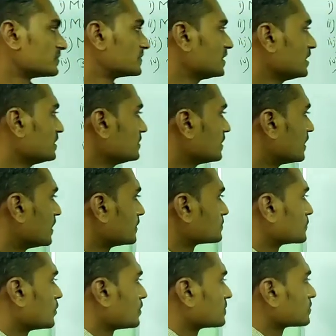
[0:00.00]
Then I
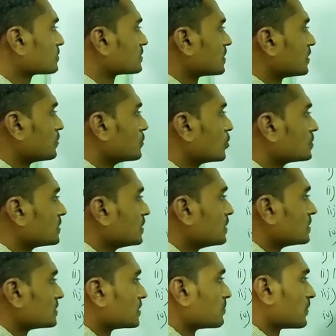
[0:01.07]
am going to tell about
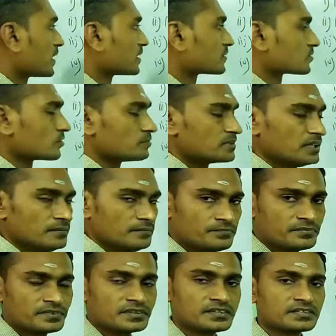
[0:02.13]
the microbial
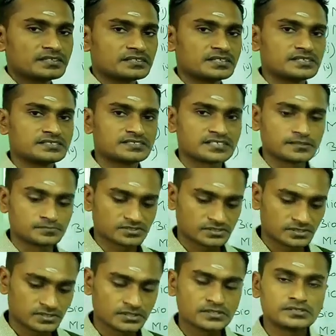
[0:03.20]
enzymes.
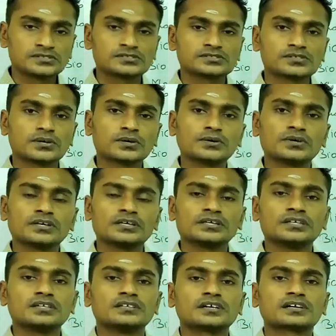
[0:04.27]
So
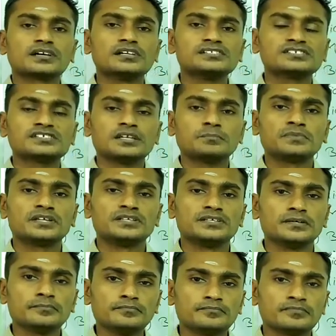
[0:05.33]
in the culture
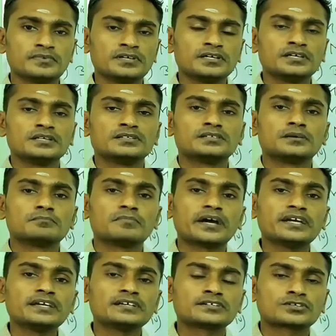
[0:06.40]
medium, the
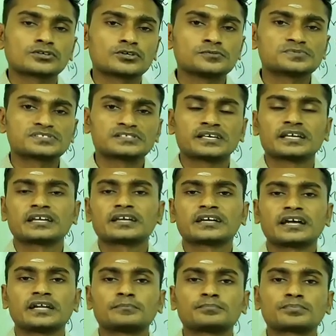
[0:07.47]
microbes
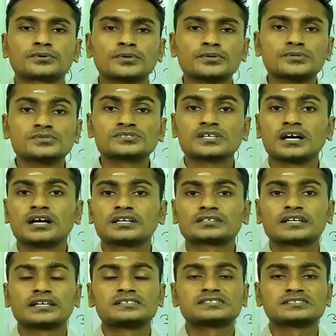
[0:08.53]
can produce or
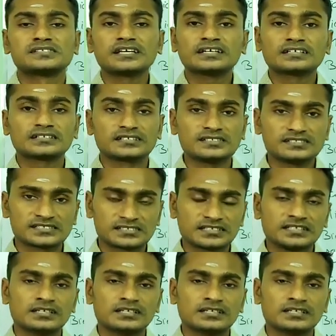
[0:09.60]
can secrete